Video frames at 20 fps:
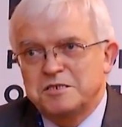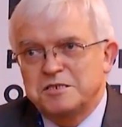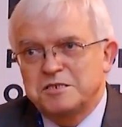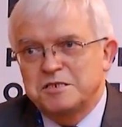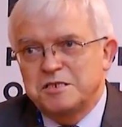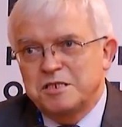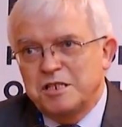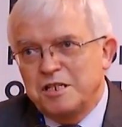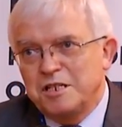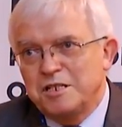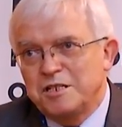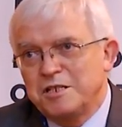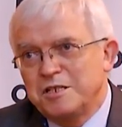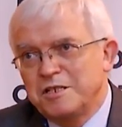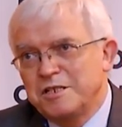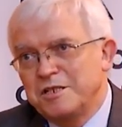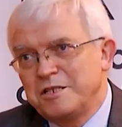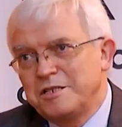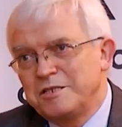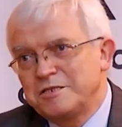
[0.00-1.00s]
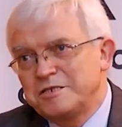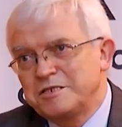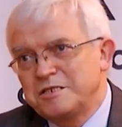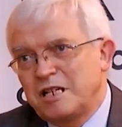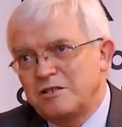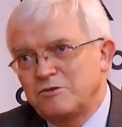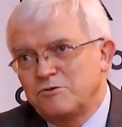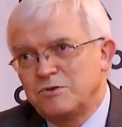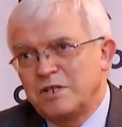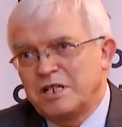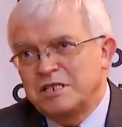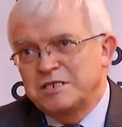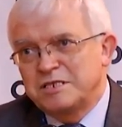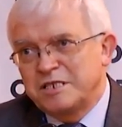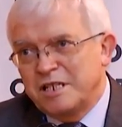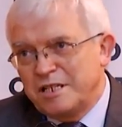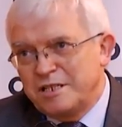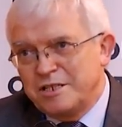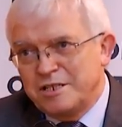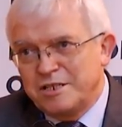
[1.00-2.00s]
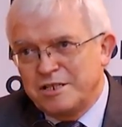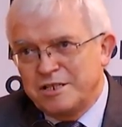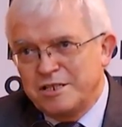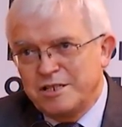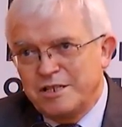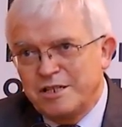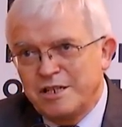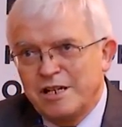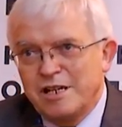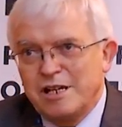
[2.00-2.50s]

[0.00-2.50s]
still in statu nascendi,